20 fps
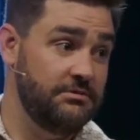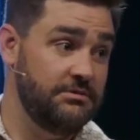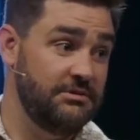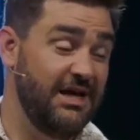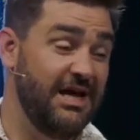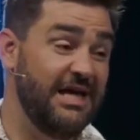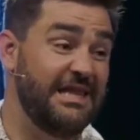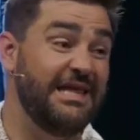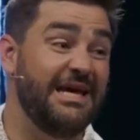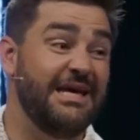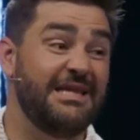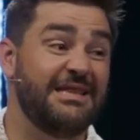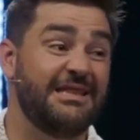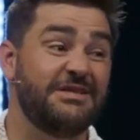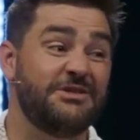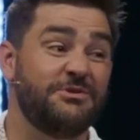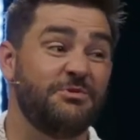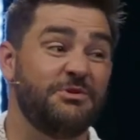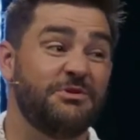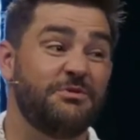And
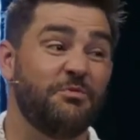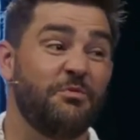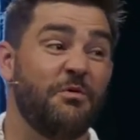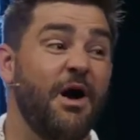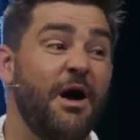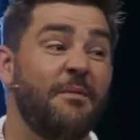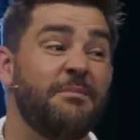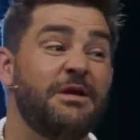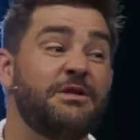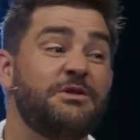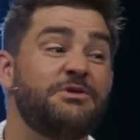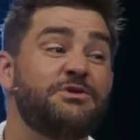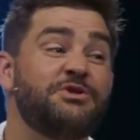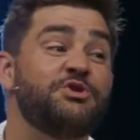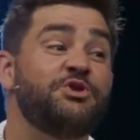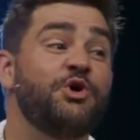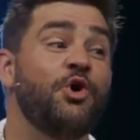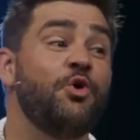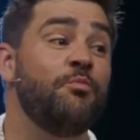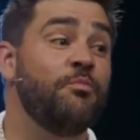this was,
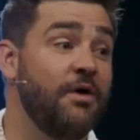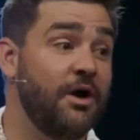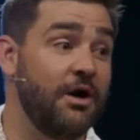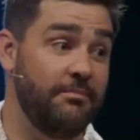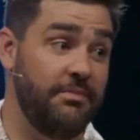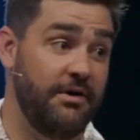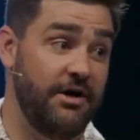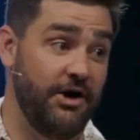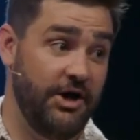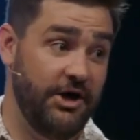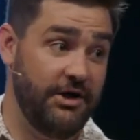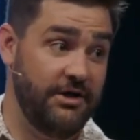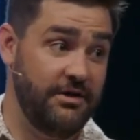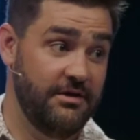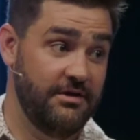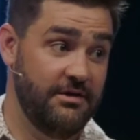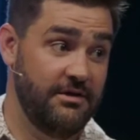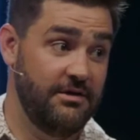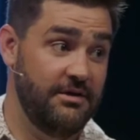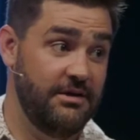so barbaric.
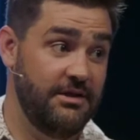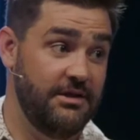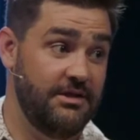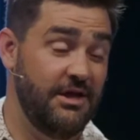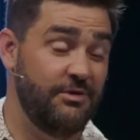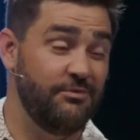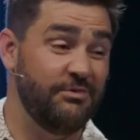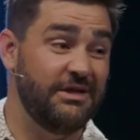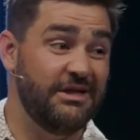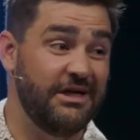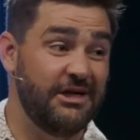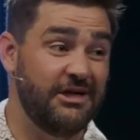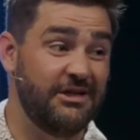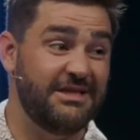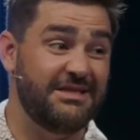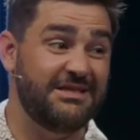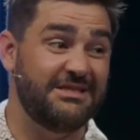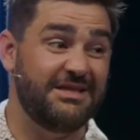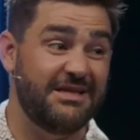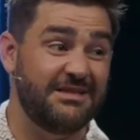They would literally
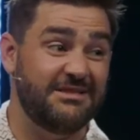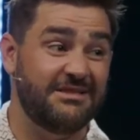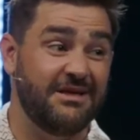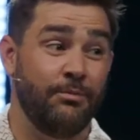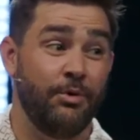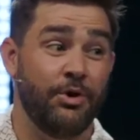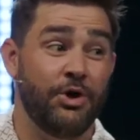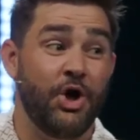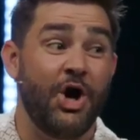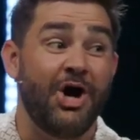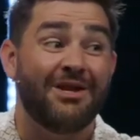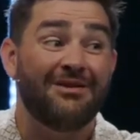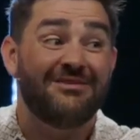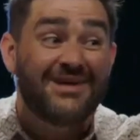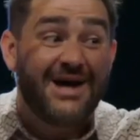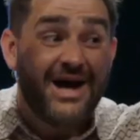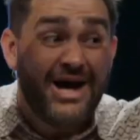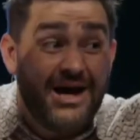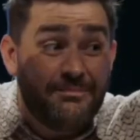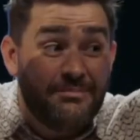set someone on
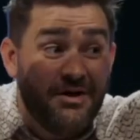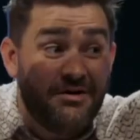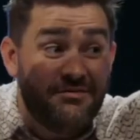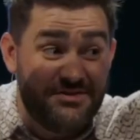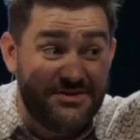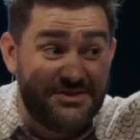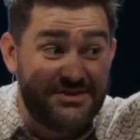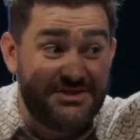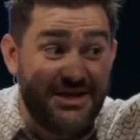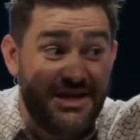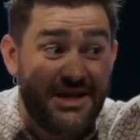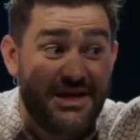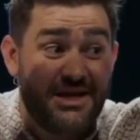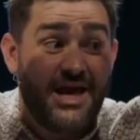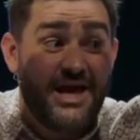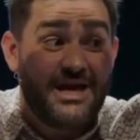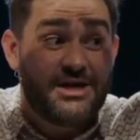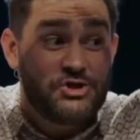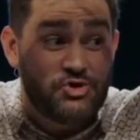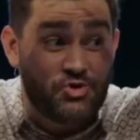top of the stake
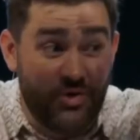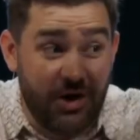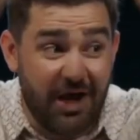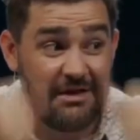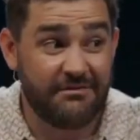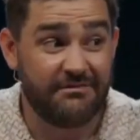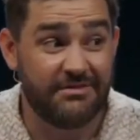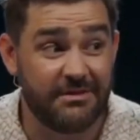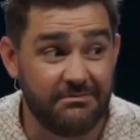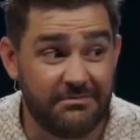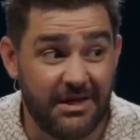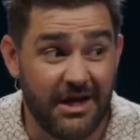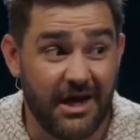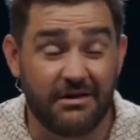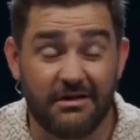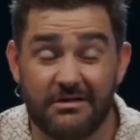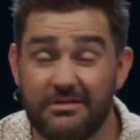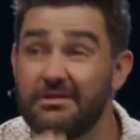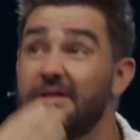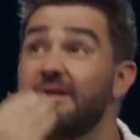and drive them down
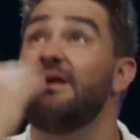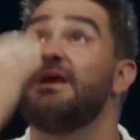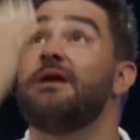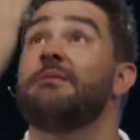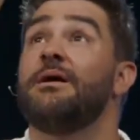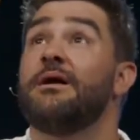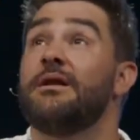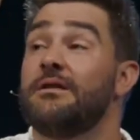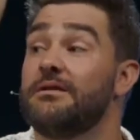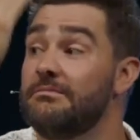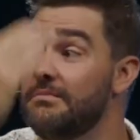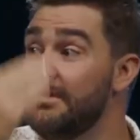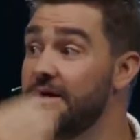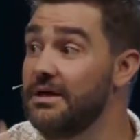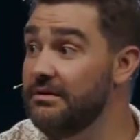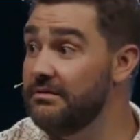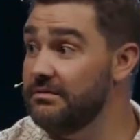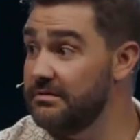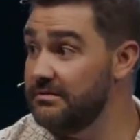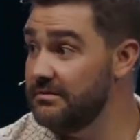until it came out of their
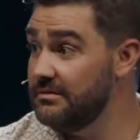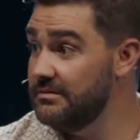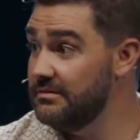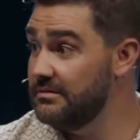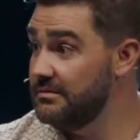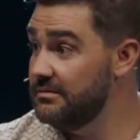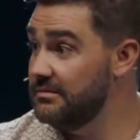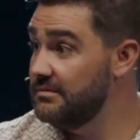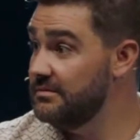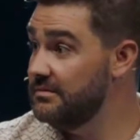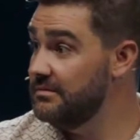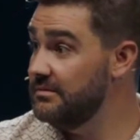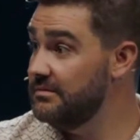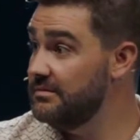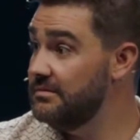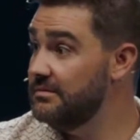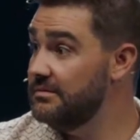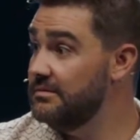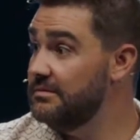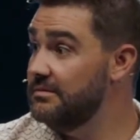mouth.
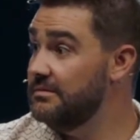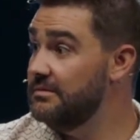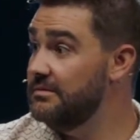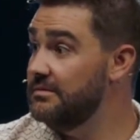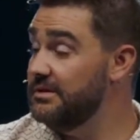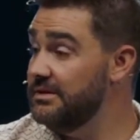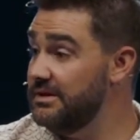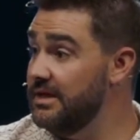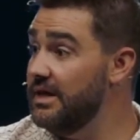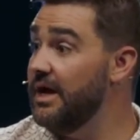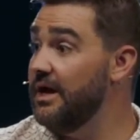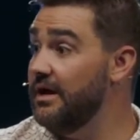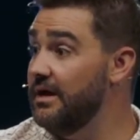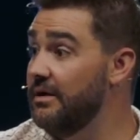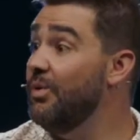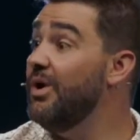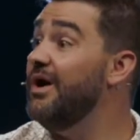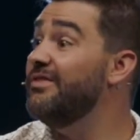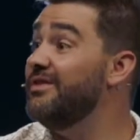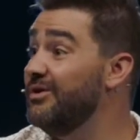Yeah,
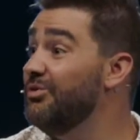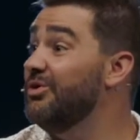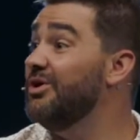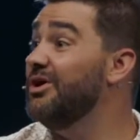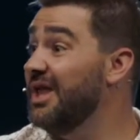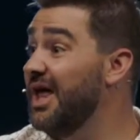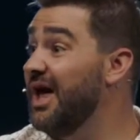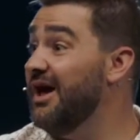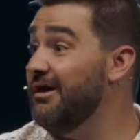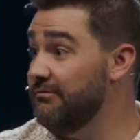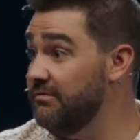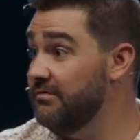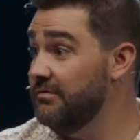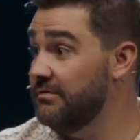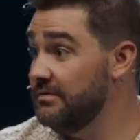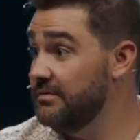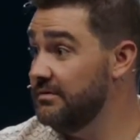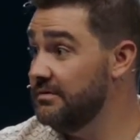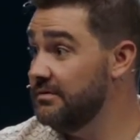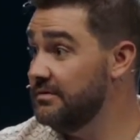while they were alive.
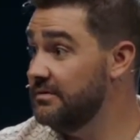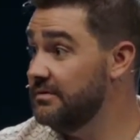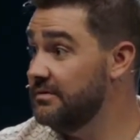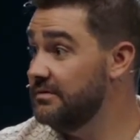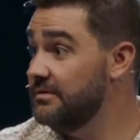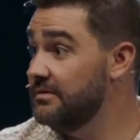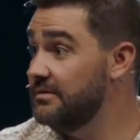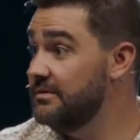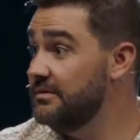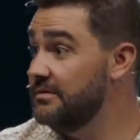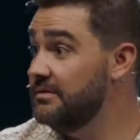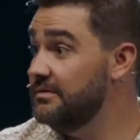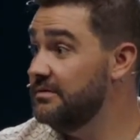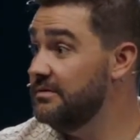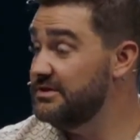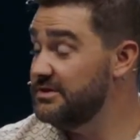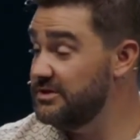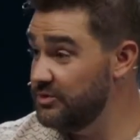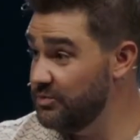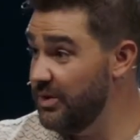
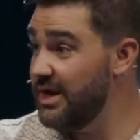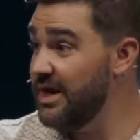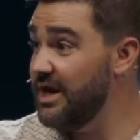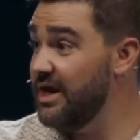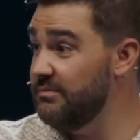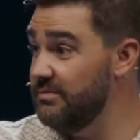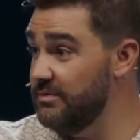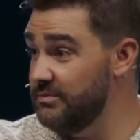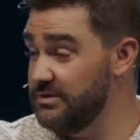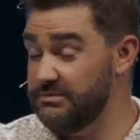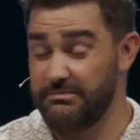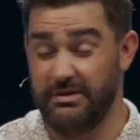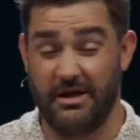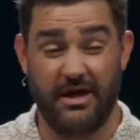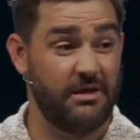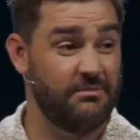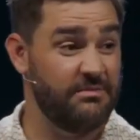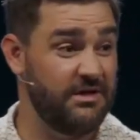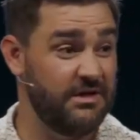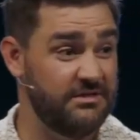This is what Haman was
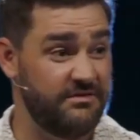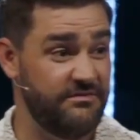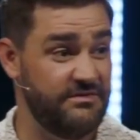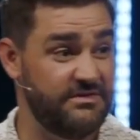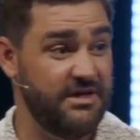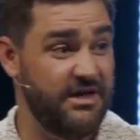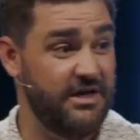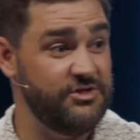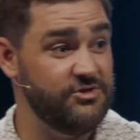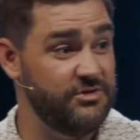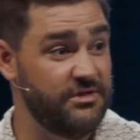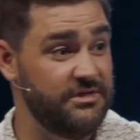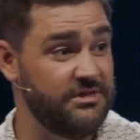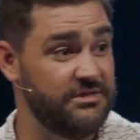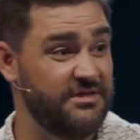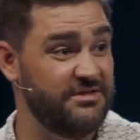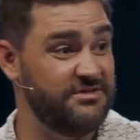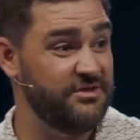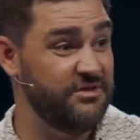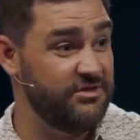planning because of his hatred and his
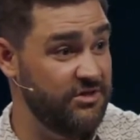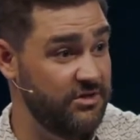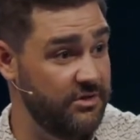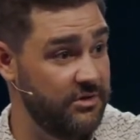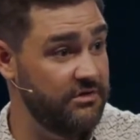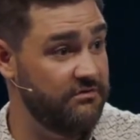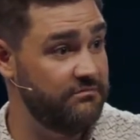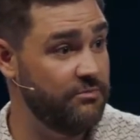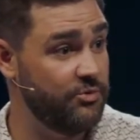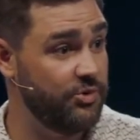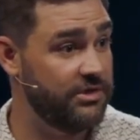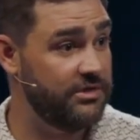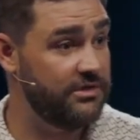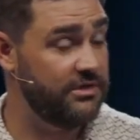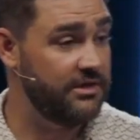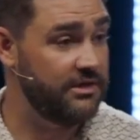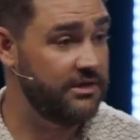insecurity of Mordecai.